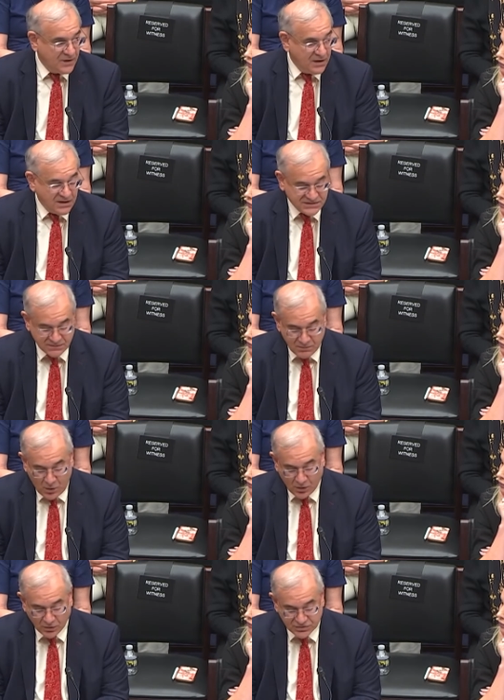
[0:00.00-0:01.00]
is a
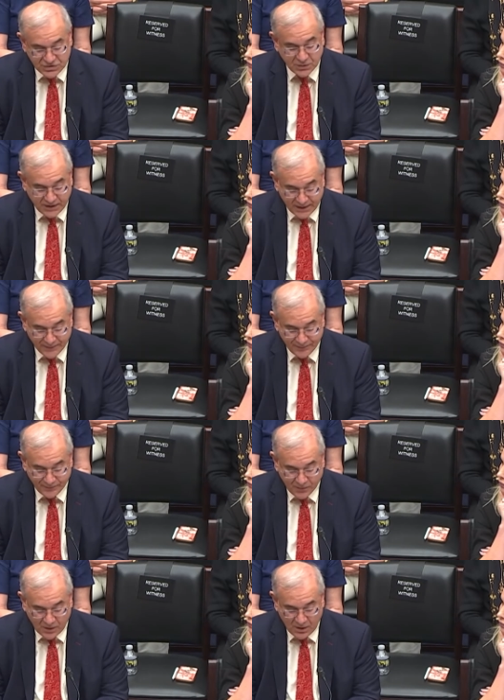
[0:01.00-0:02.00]
moral duty.
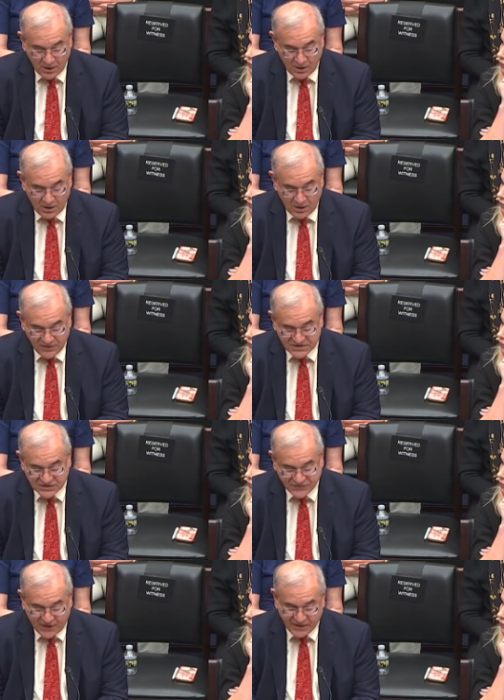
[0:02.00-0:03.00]
This is
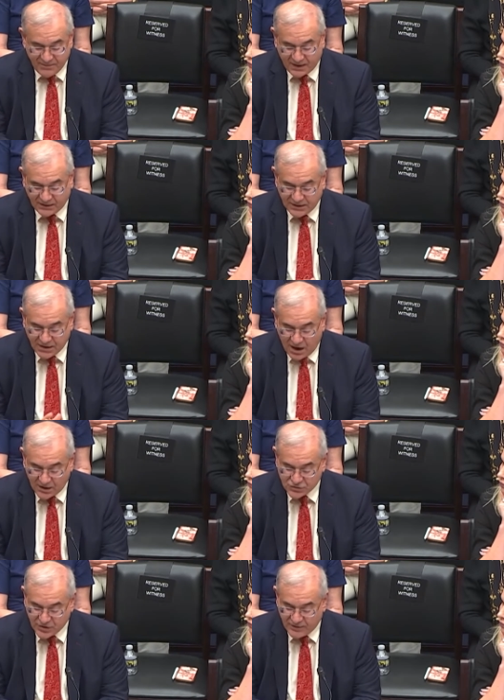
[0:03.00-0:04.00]
fundamentally
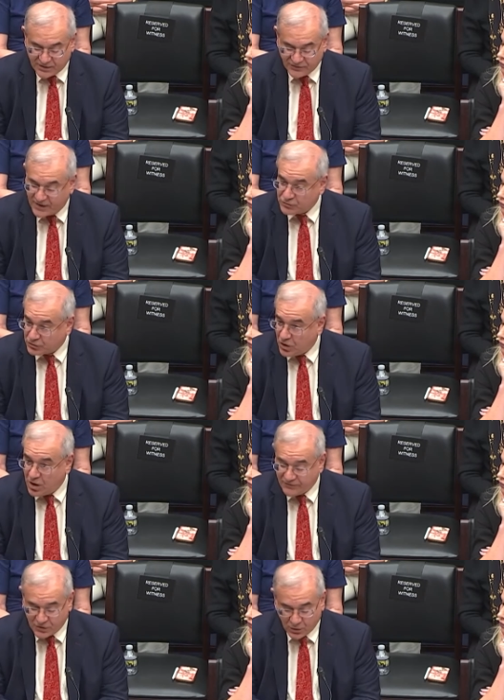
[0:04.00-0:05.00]
contrary to federal law,
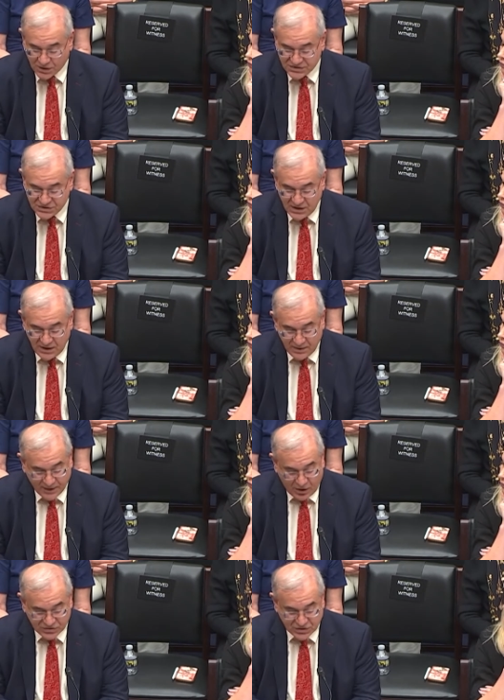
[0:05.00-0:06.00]
of course, but
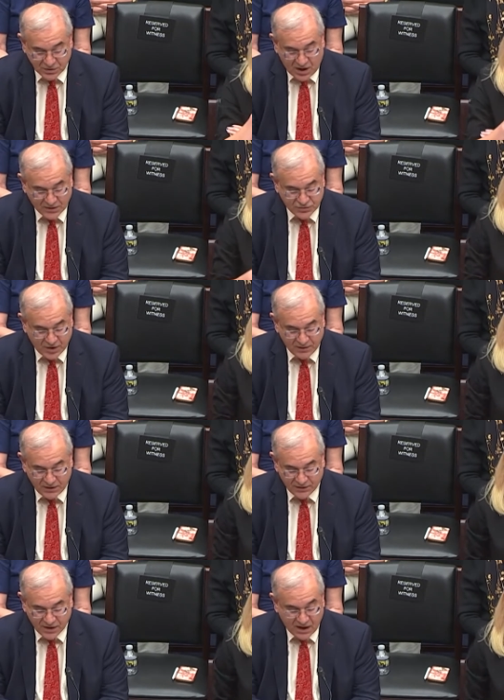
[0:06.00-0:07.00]
also contrary to
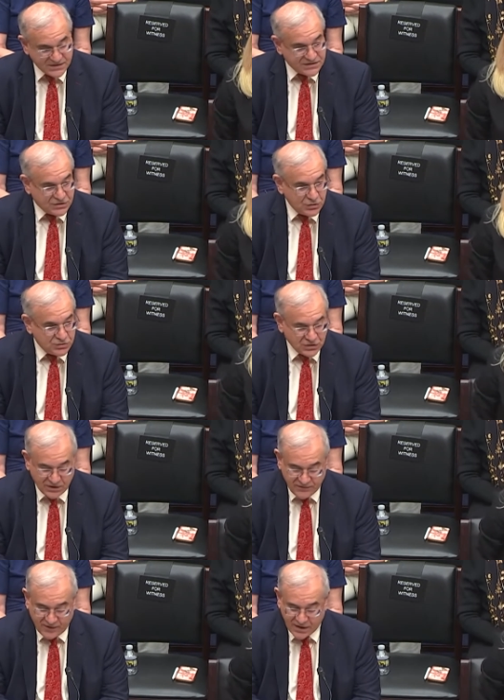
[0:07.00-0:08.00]
the Constitution and
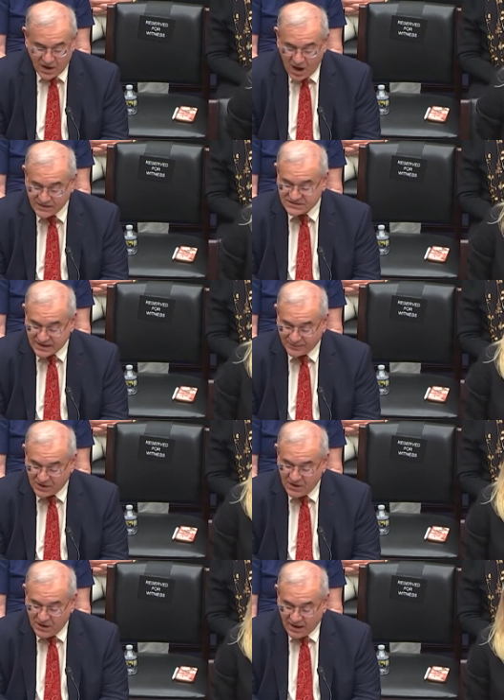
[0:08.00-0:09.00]
the very concept
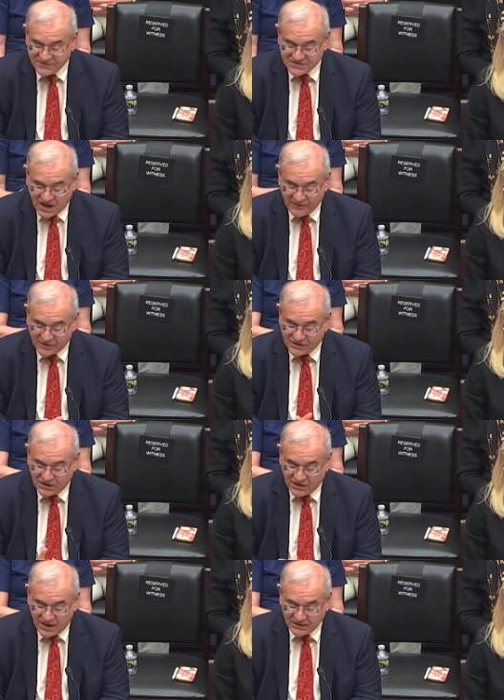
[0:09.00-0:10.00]
of
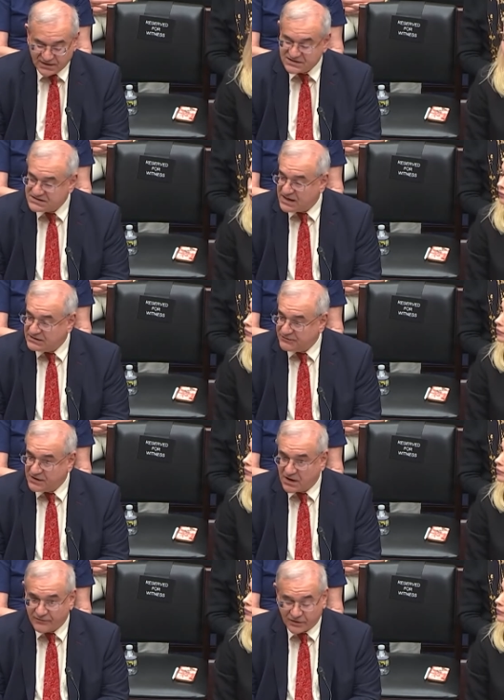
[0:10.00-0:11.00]
sovereignty and consent of the
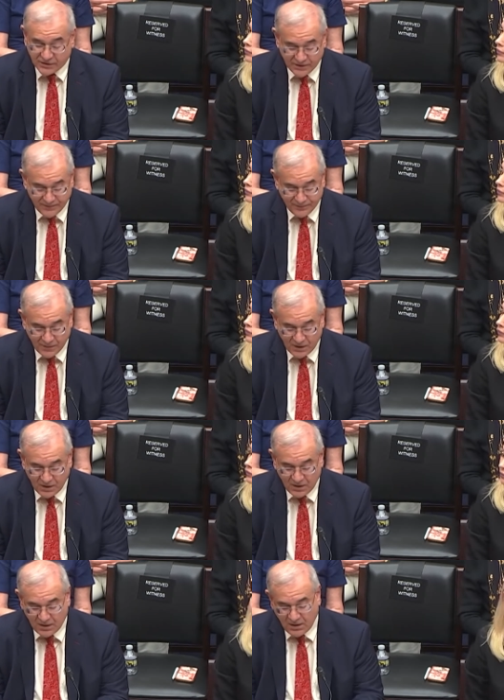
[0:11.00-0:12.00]
governed.
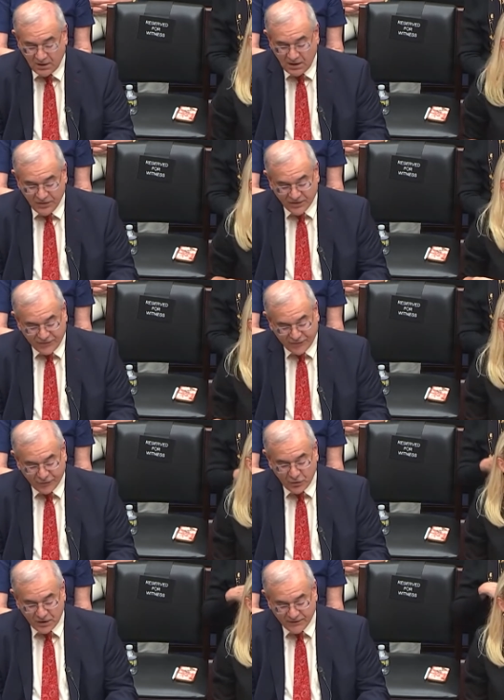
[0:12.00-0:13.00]
The
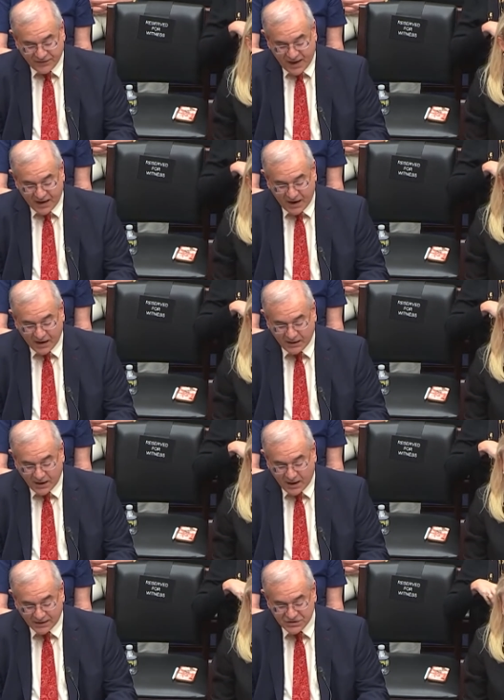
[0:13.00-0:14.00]
fruit of that
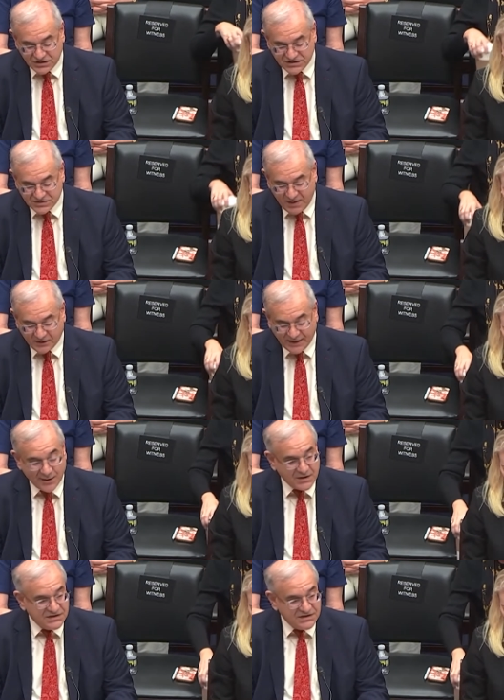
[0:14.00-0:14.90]
ideology is spelled out in